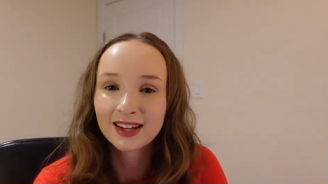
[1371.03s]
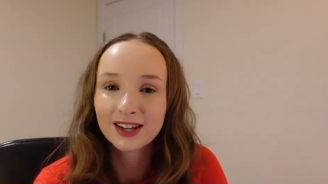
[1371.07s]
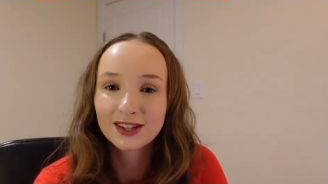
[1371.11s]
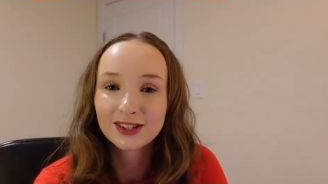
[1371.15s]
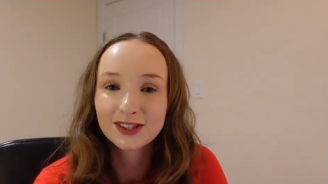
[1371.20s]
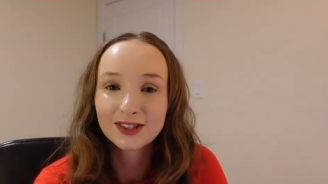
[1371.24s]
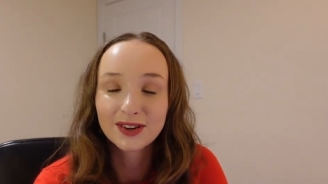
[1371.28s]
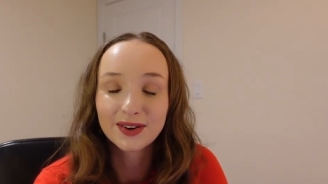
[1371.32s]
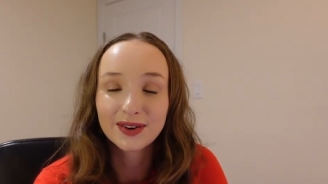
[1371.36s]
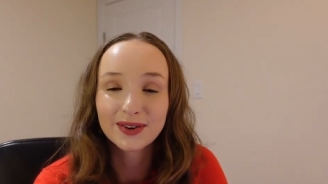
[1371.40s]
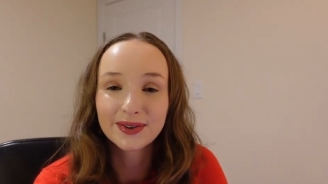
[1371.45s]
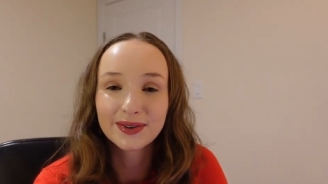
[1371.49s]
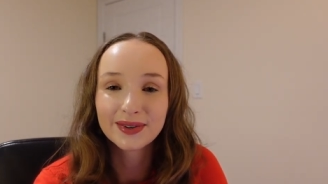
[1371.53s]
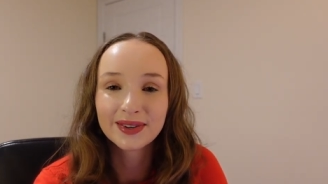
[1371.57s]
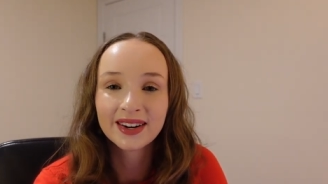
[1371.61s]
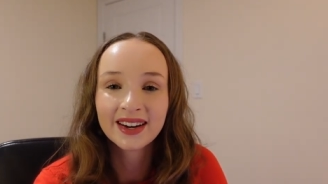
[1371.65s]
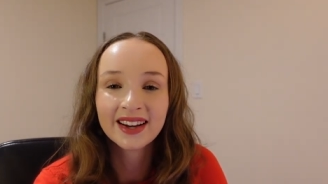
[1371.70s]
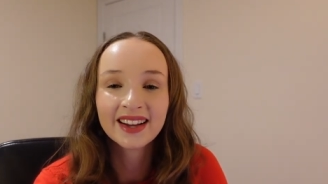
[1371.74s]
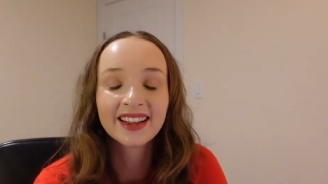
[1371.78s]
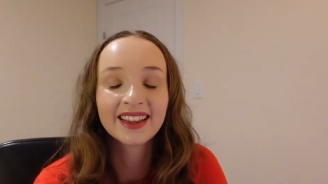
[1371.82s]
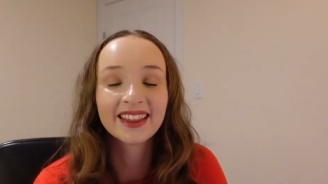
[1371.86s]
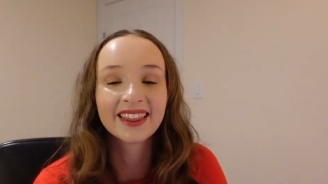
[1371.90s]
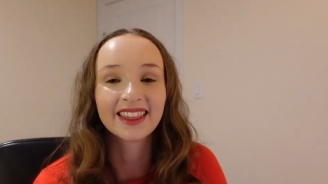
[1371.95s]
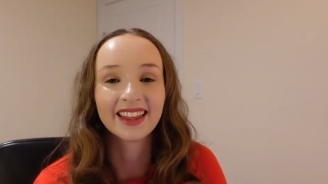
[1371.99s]
So
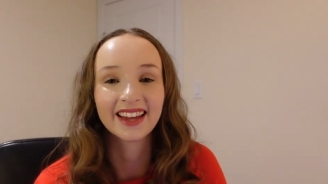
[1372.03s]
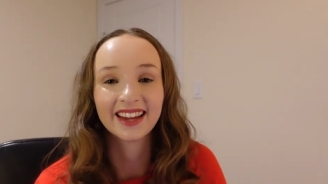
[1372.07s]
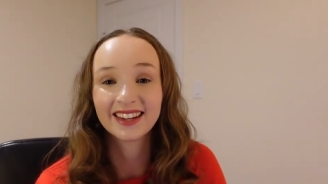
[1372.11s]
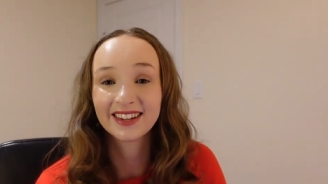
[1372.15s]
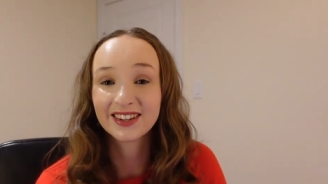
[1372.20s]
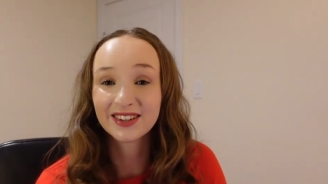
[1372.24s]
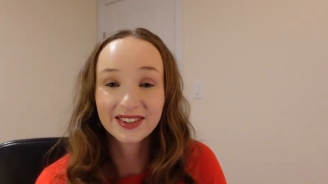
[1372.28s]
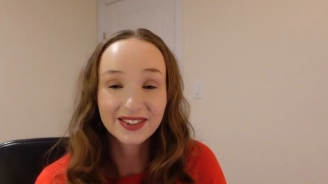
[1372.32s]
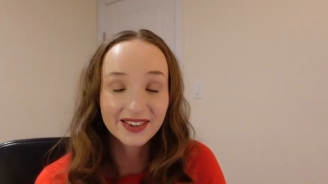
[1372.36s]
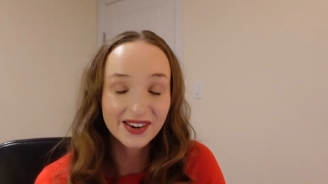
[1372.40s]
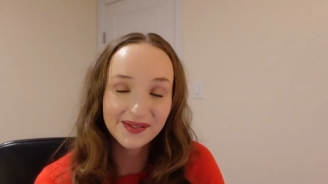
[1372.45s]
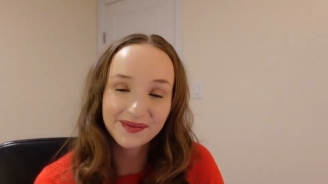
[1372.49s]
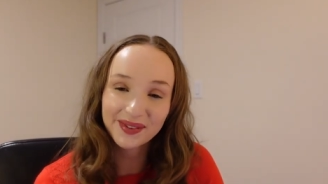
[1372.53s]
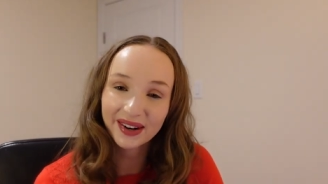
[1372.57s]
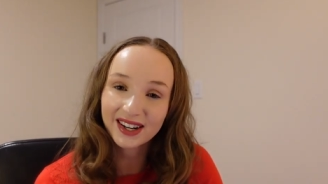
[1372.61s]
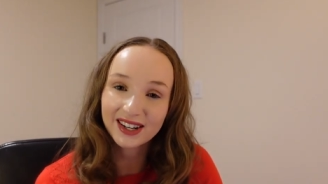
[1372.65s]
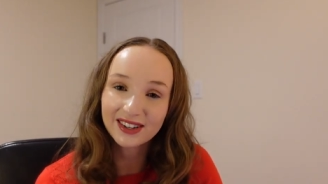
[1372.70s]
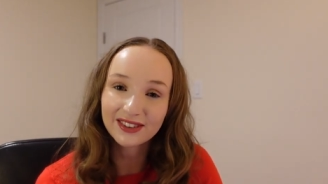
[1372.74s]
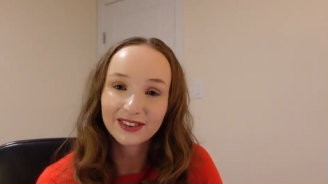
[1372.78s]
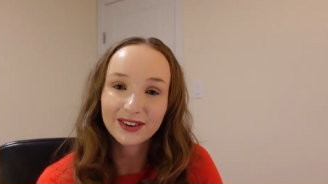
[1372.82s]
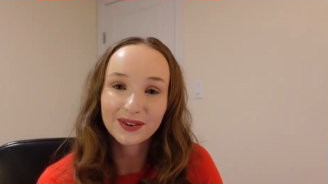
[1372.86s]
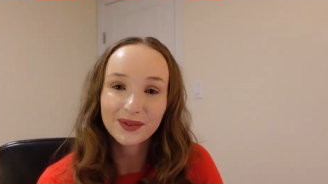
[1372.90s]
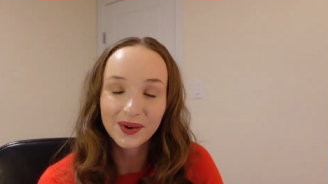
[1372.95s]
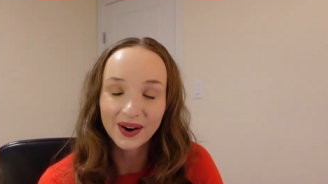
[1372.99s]
thank you so
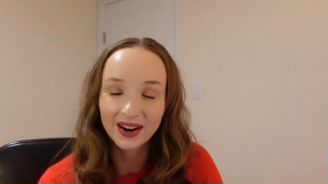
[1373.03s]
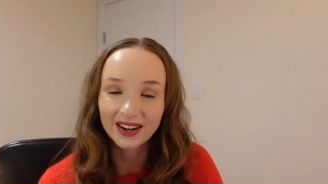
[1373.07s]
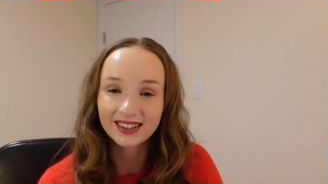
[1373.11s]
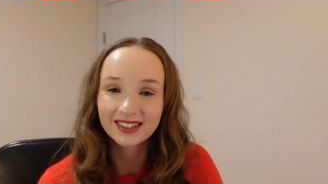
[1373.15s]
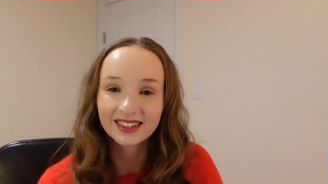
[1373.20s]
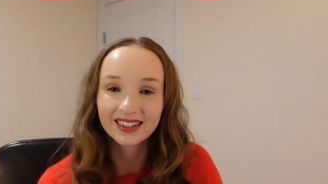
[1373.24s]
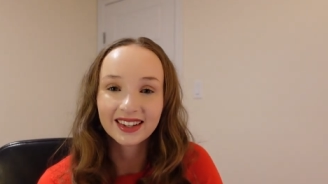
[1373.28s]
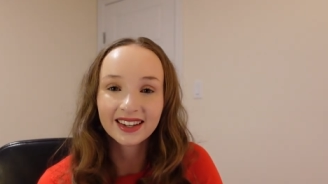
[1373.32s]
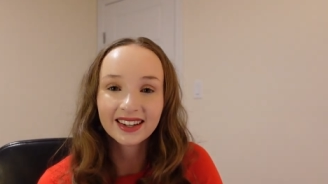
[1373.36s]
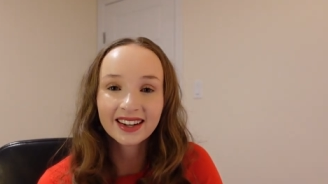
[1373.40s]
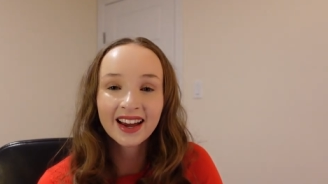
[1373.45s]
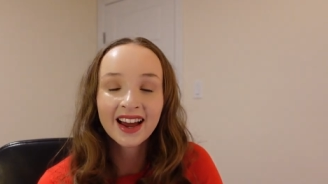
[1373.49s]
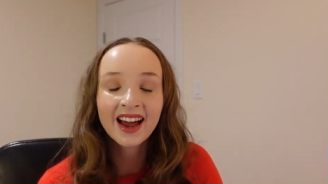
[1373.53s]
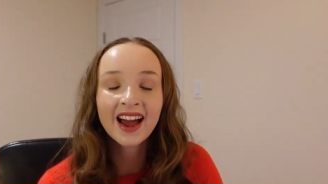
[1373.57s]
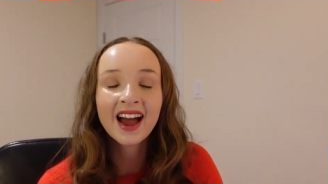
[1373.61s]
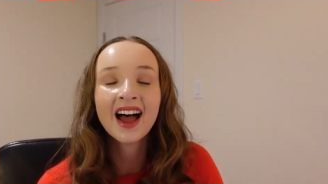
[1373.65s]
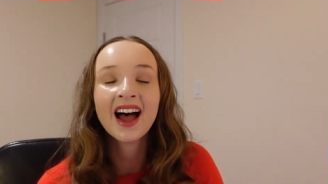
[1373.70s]
much for watching.